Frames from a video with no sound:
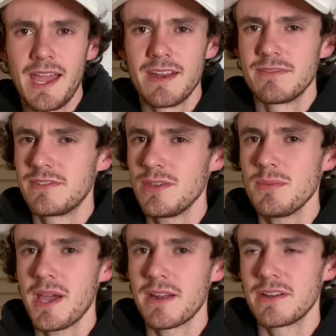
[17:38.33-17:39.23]
I had a few
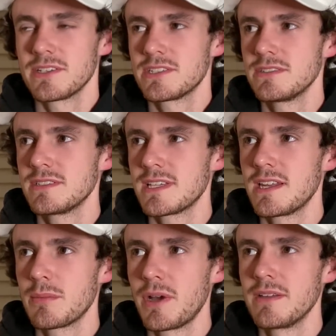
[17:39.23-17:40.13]
minor issues
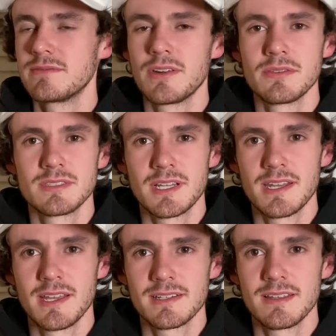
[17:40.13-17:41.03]
getting my phone to
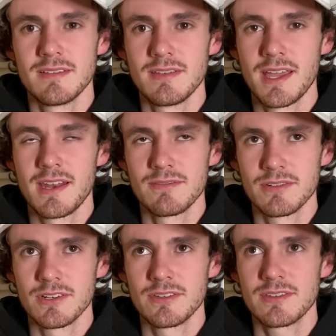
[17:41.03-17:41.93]
connect to the van at
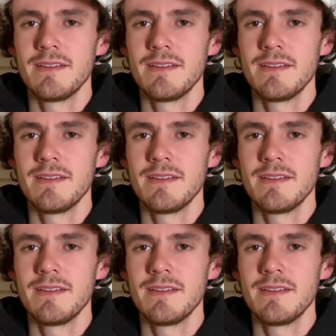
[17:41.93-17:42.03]
first.